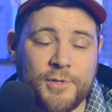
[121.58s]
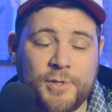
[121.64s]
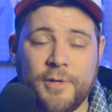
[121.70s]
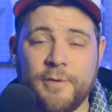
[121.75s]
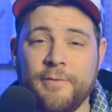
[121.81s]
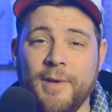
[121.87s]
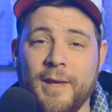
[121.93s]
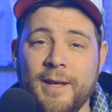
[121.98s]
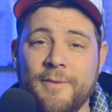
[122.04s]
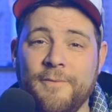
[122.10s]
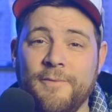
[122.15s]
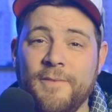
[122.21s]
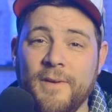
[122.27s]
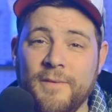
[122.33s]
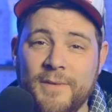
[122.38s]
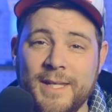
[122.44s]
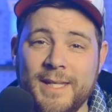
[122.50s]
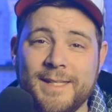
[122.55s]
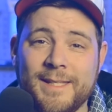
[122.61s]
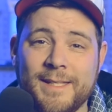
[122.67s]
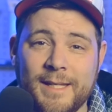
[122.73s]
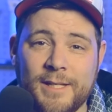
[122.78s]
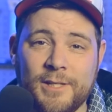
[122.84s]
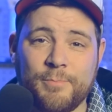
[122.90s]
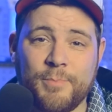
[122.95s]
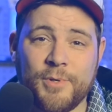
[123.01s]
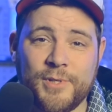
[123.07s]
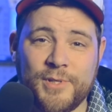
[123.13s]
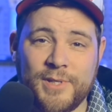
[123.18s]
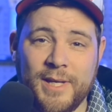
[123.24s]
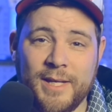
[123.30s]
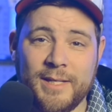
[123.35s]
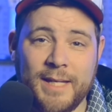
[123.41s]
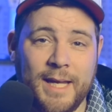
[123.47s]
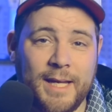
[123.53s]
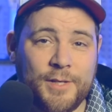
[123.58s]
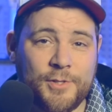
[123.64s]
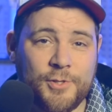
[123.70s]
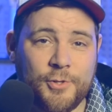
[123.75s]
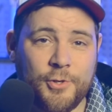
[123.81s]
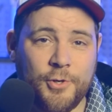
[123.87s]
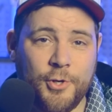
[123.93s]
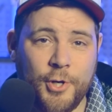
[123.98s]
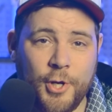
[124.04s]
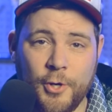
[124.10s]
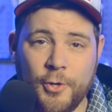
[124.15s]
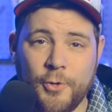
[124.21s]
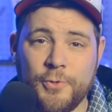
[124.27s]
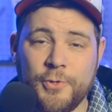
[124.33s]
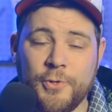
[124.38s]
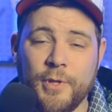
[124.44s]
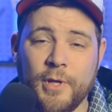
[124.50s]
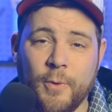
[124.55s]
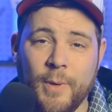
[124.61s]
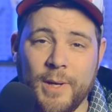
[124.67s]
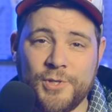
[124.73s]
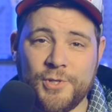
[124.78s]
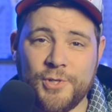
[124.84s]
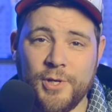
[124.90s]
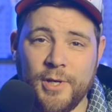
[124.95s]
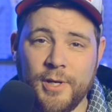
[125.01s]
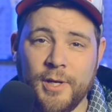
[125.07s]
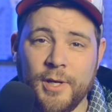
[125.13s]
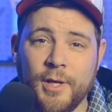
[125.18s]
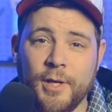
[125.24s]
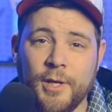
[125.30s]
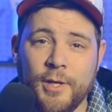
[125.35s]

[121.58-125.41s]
surveyed, 56% answered no to the question,